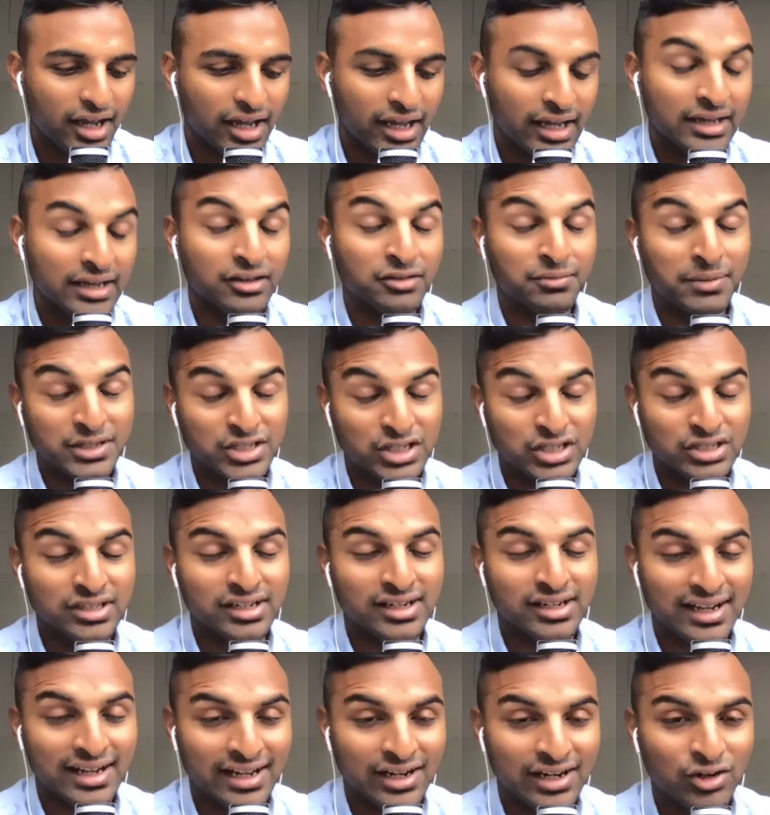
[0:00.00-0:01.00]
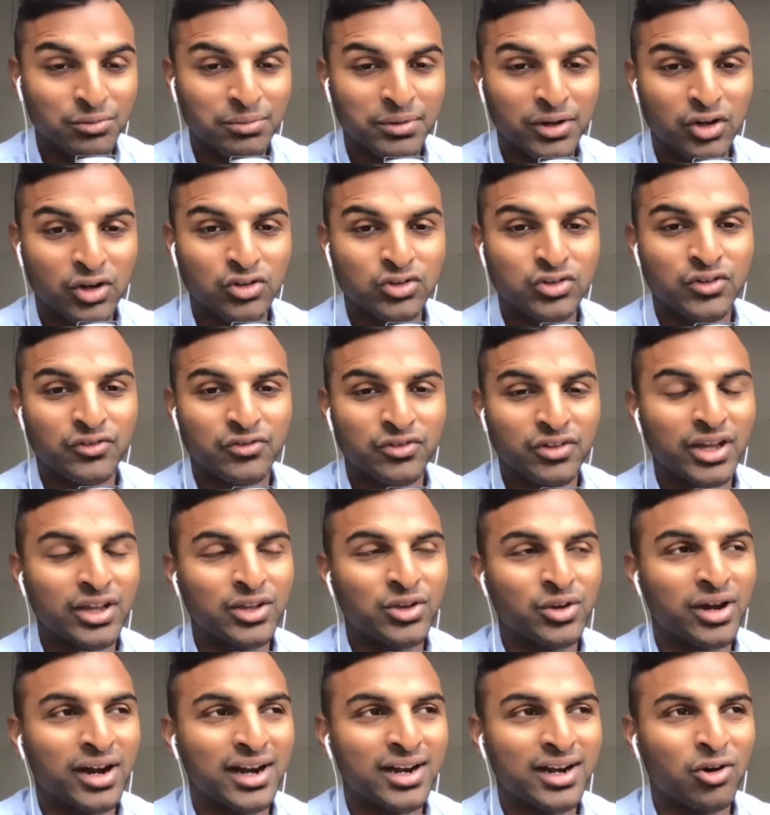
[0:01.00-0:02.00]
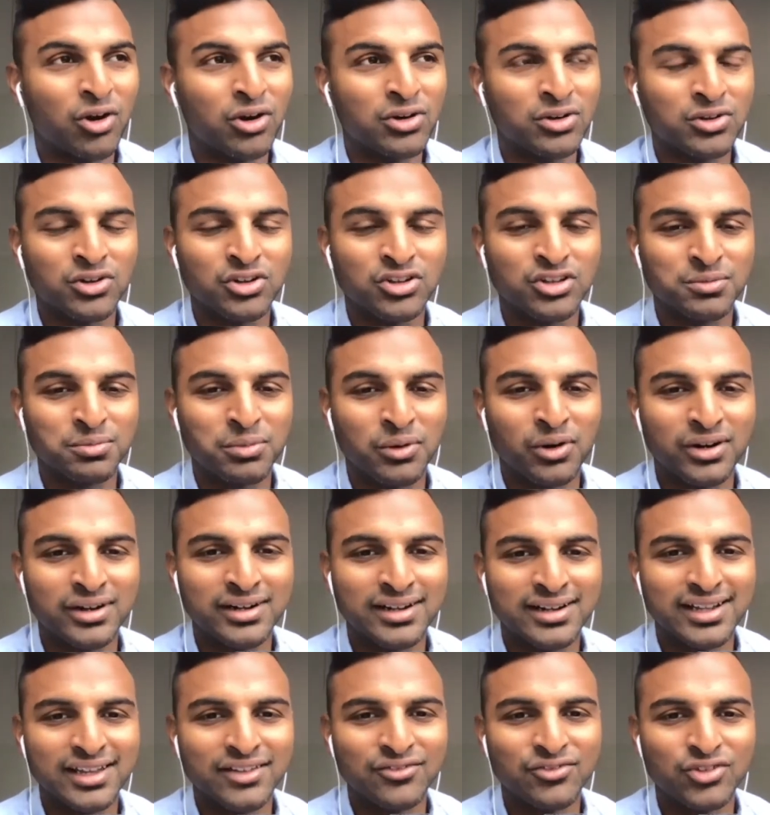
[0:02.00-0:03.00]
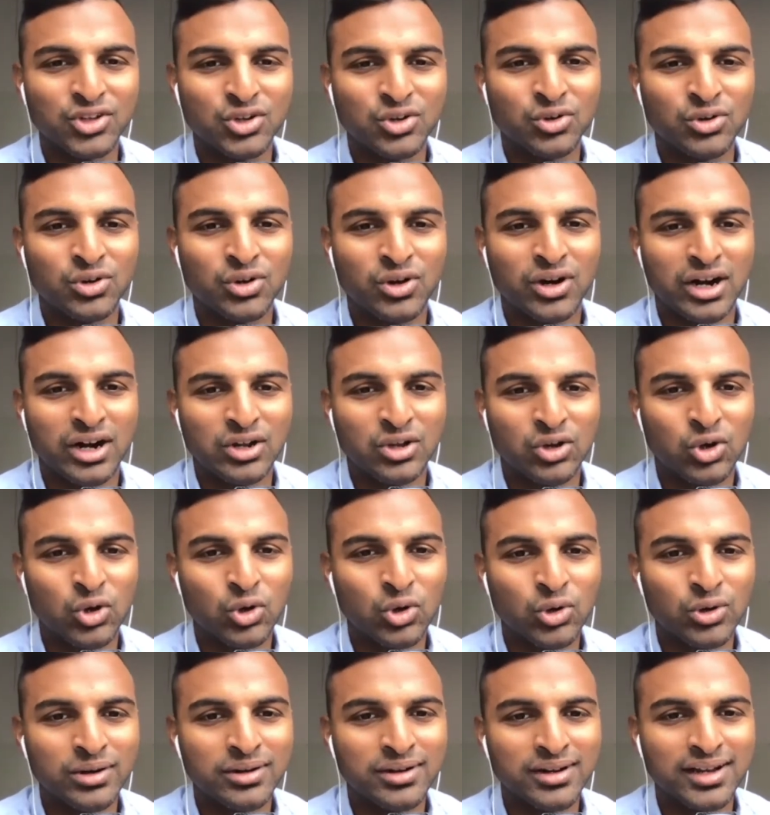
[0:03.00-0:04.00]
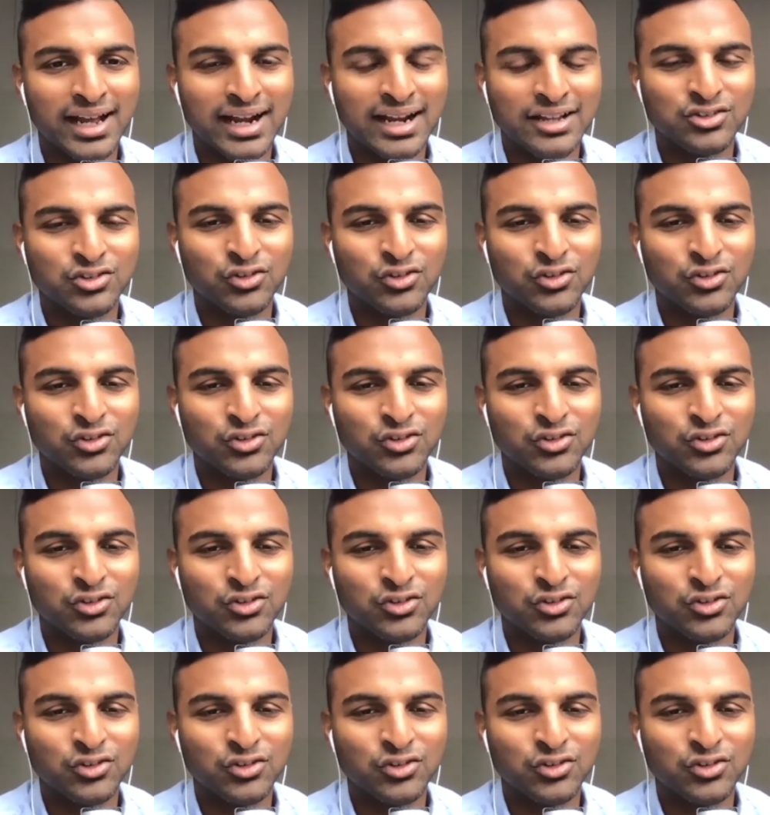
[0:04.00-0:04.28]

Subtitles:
especially in the cloud, because you can't auto respond if you don't know how to code unless you